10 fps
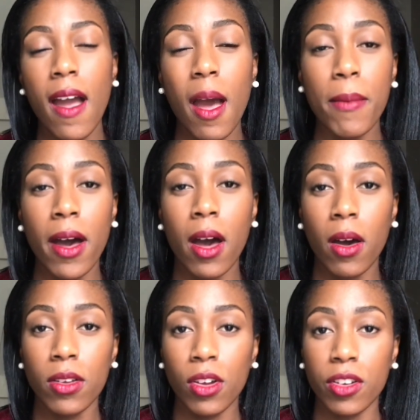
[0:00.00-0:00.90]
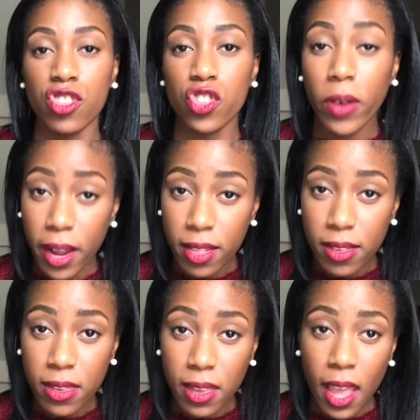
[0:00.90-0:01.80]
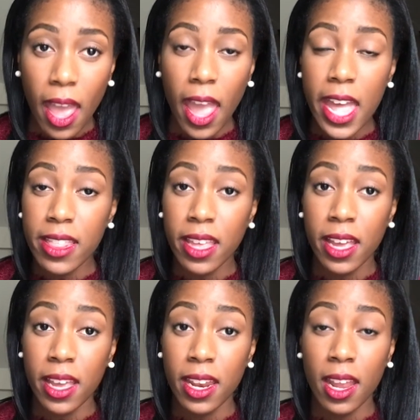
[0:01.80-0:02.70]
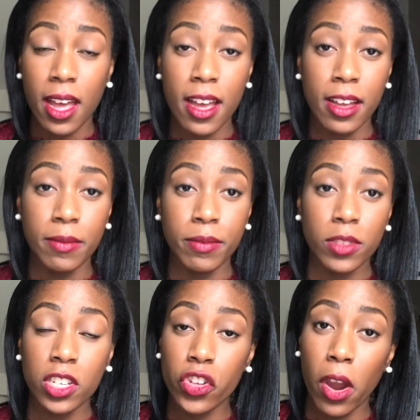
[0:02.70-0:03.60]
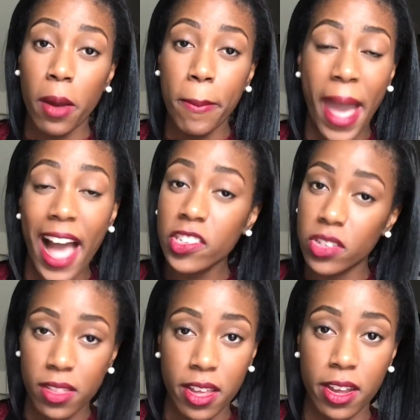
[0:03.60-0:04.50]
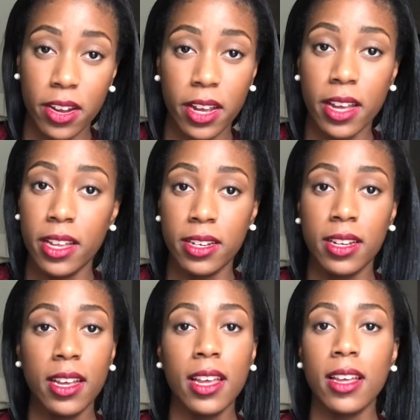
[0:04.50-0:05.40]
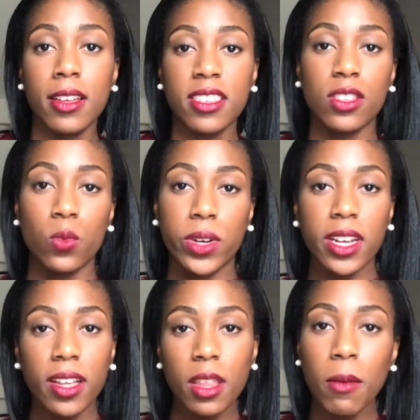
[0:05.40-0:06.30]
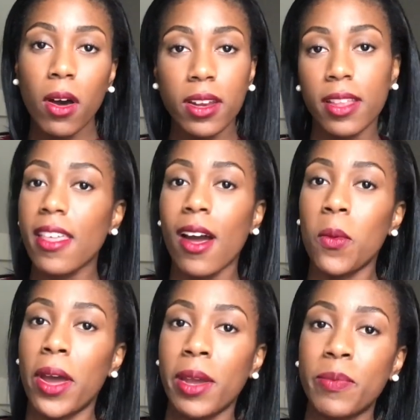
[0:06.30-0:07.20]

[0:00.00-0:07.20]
about your strengths, and then um, just your passion in the area and just reel them on in that way.